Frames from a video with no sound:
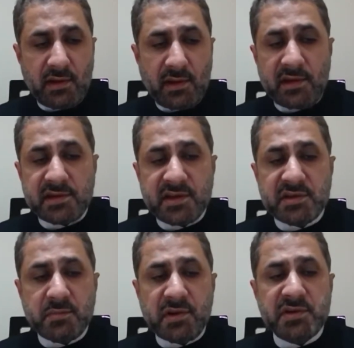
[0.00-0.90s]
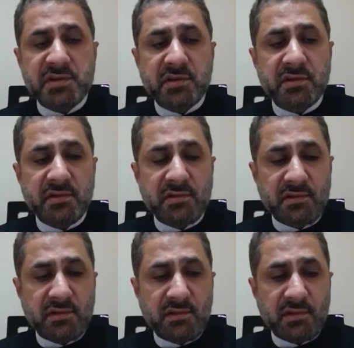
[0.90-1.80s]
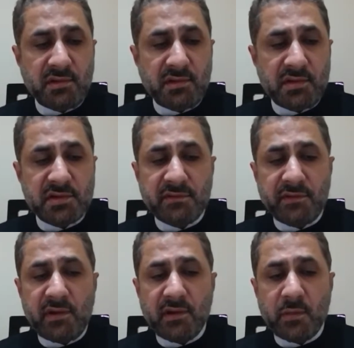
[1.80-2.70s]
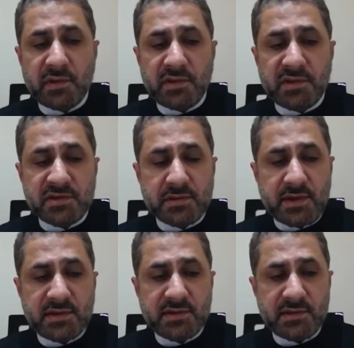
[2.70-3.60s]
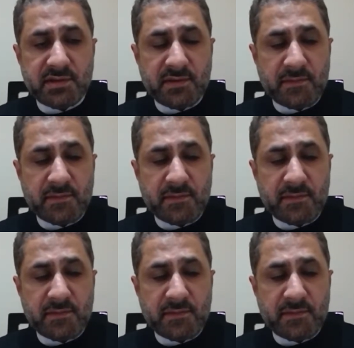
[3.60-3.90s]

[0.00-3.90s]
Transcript: and his expression is filled with distress.